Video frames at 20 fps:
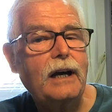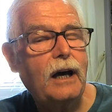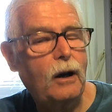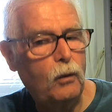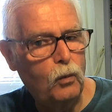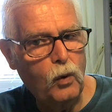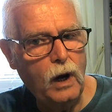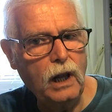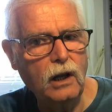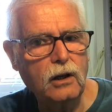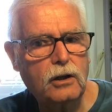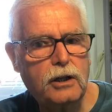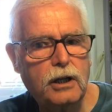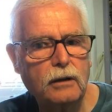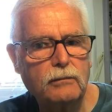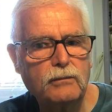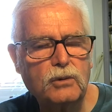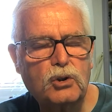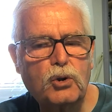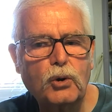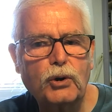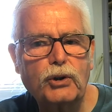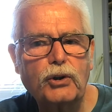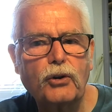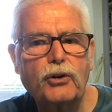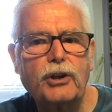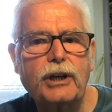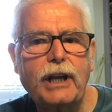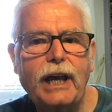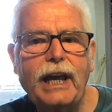and welcome to
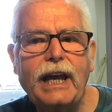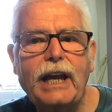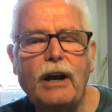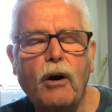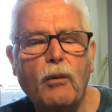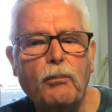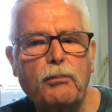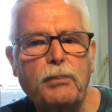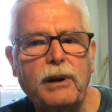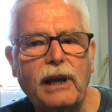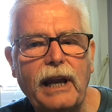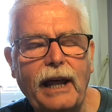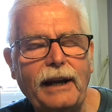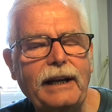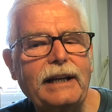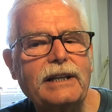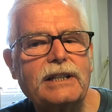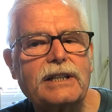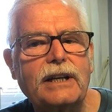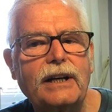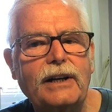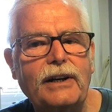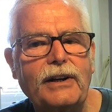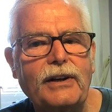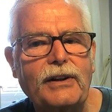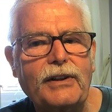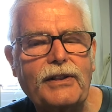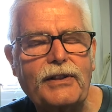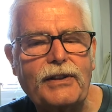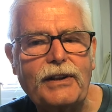another day on planet
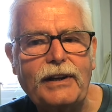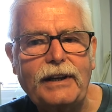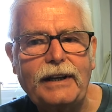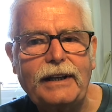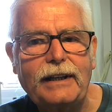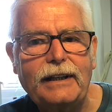Earth.